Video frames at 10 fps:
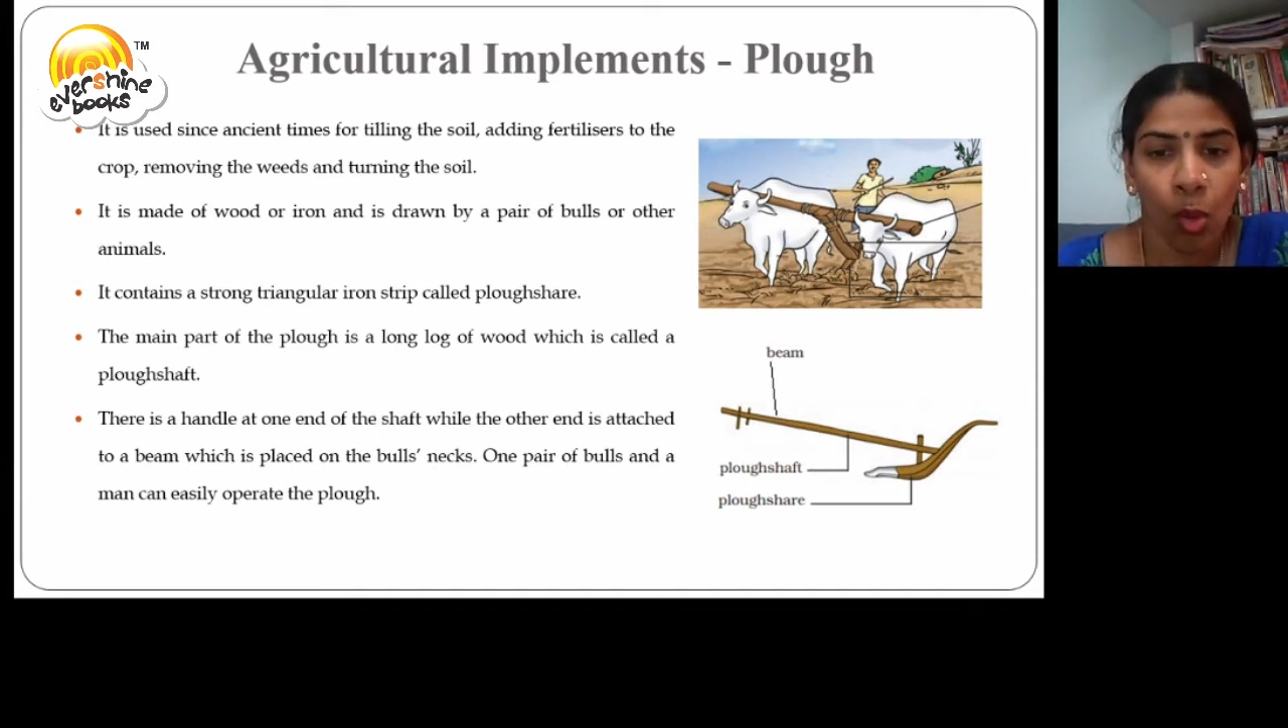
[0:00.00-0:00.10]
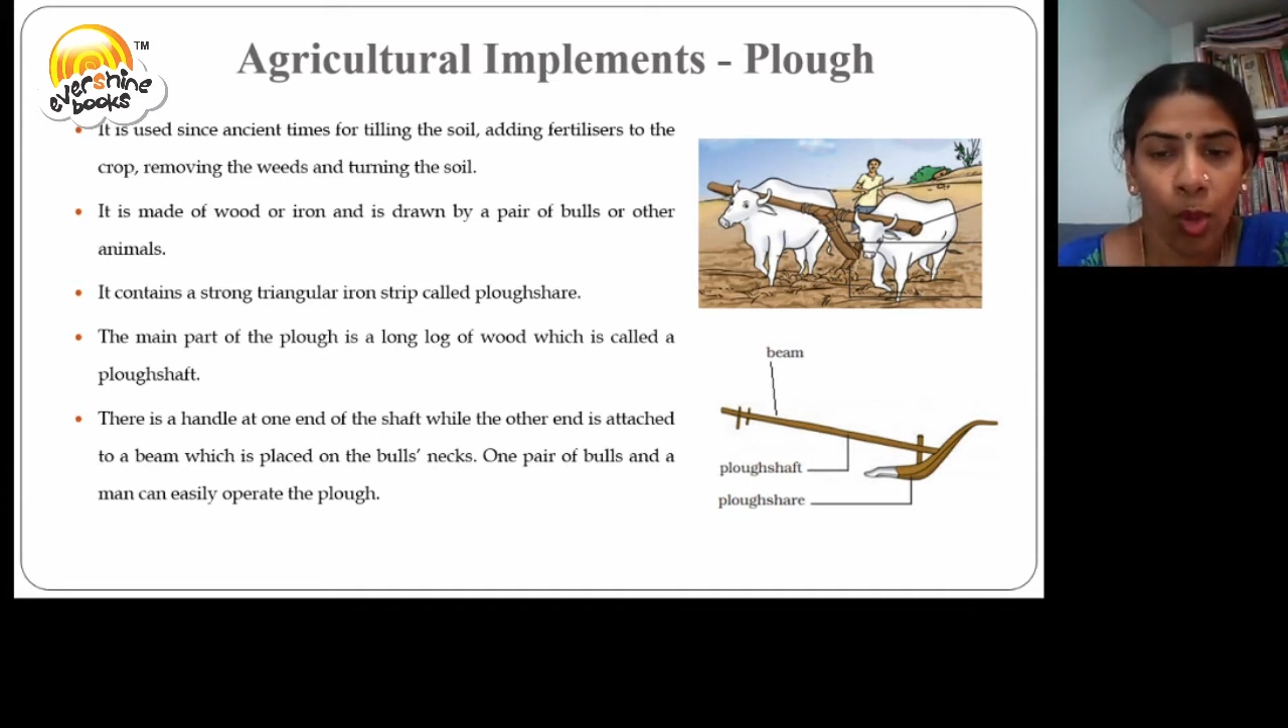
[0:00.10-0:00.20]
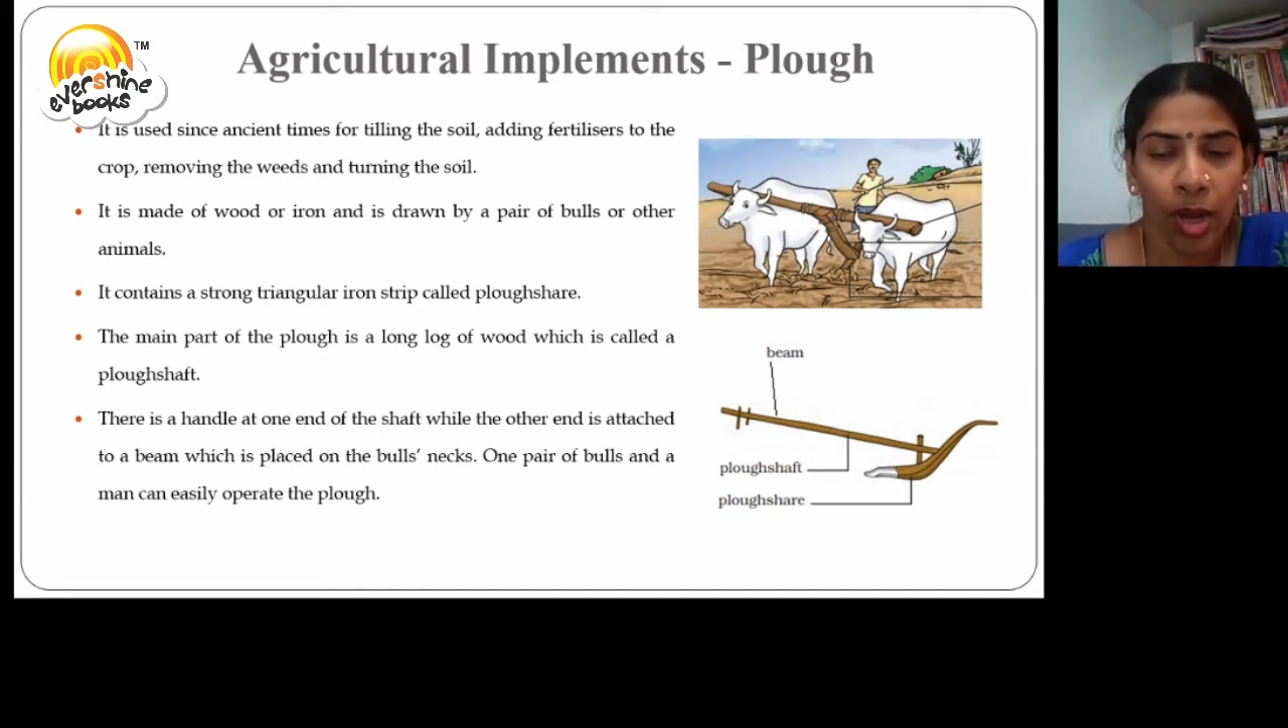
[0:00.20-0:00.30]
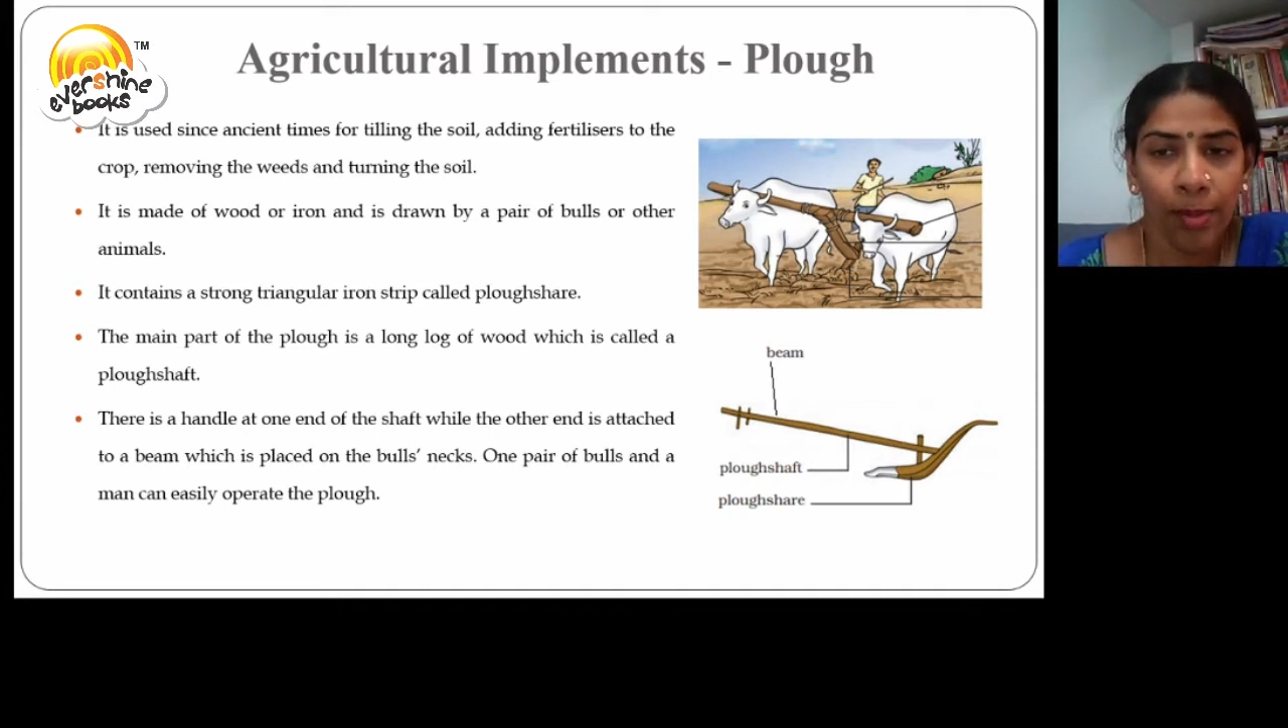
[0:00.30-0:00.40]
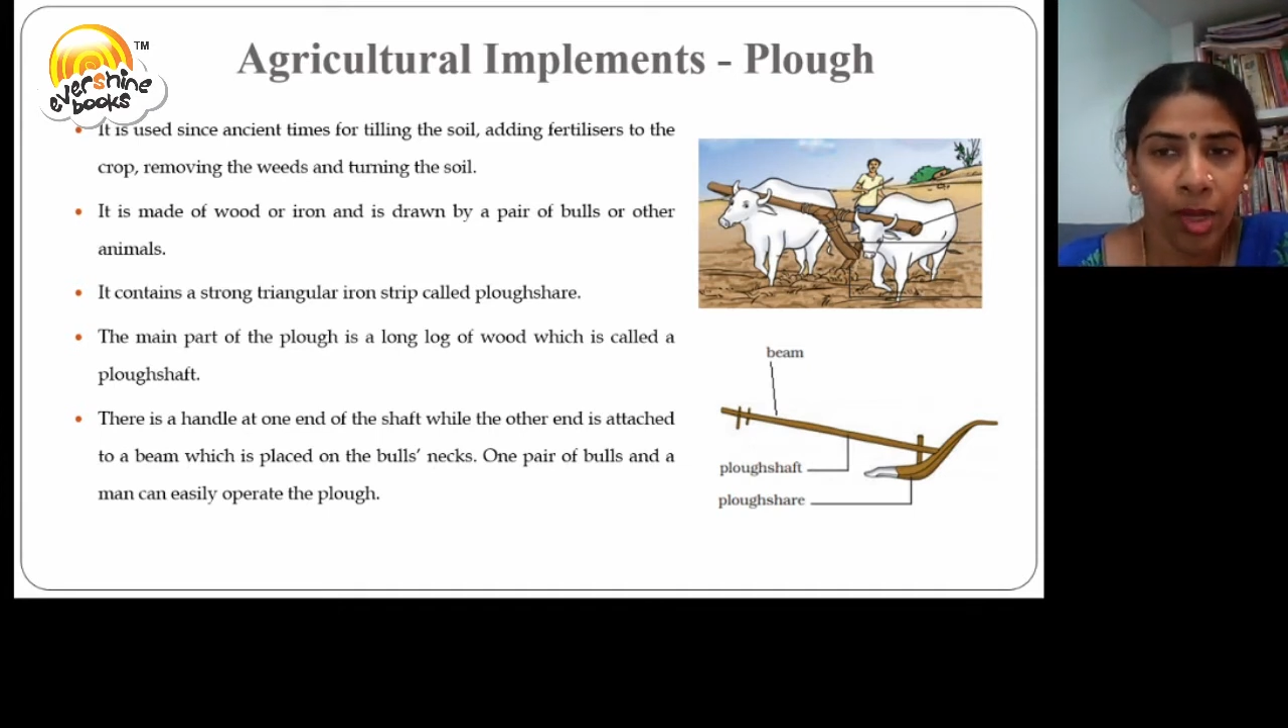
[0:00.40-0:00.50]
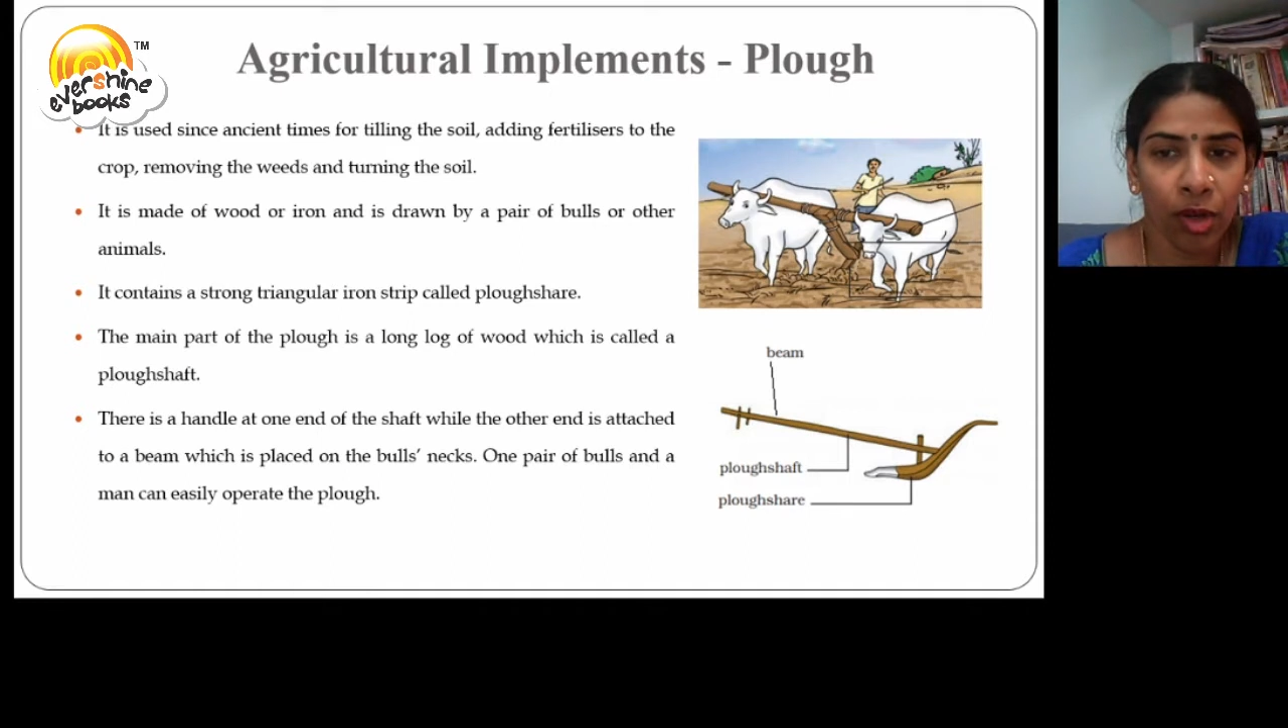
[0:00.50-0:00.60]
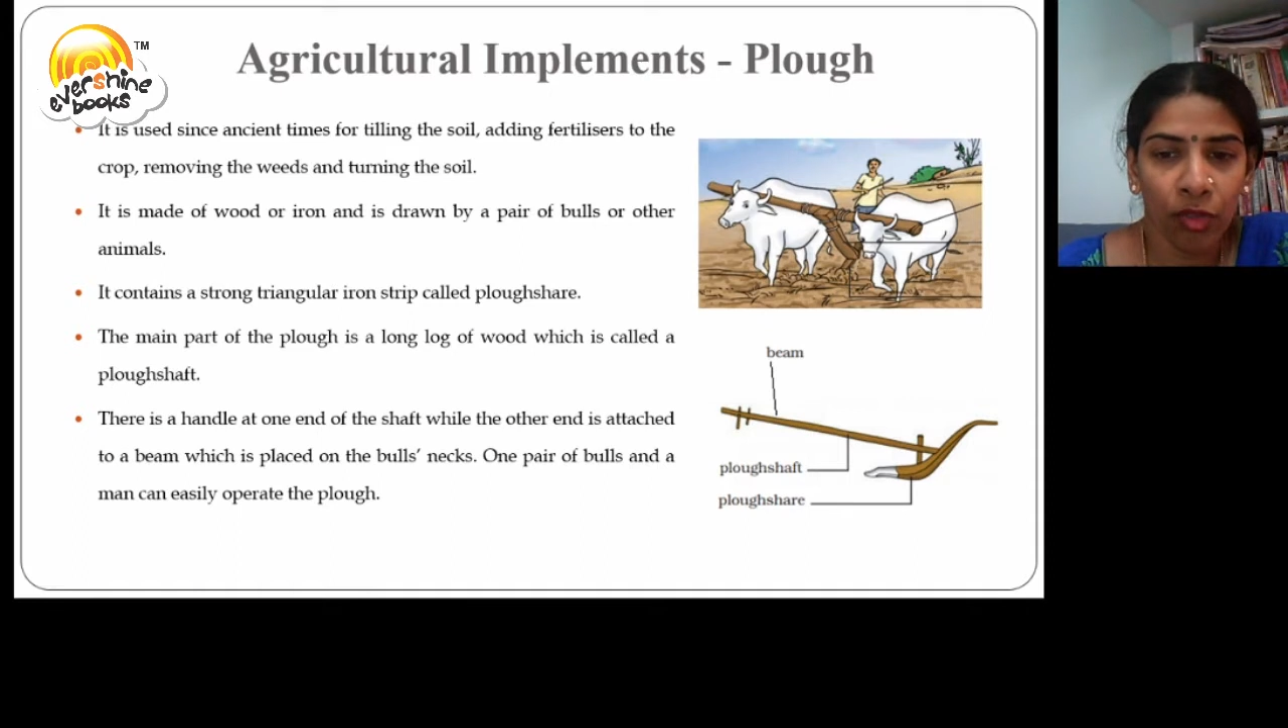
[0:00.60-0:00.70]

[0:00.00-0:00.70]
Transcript: One pair